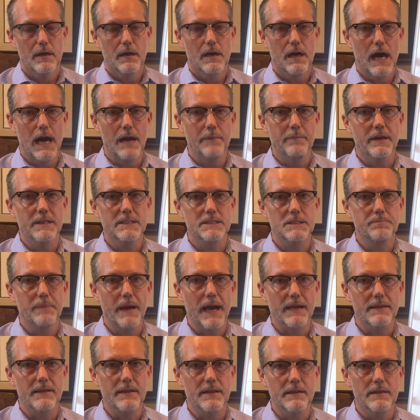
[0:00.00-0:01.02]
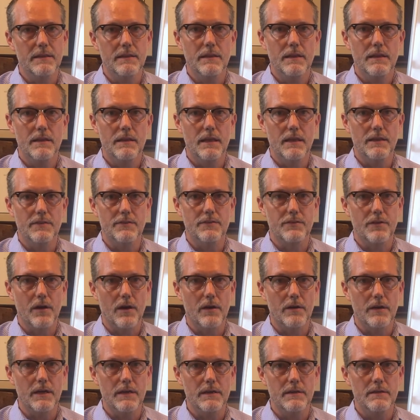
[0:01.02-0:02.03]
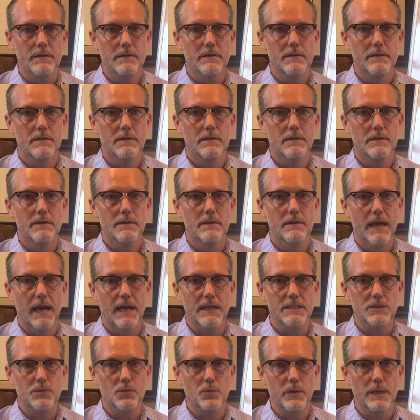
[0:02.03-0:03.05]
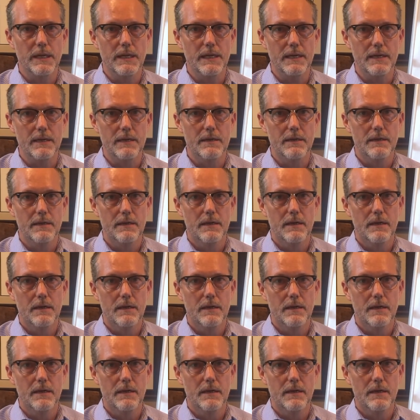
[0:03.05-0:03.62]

I'm expecting that starting next week,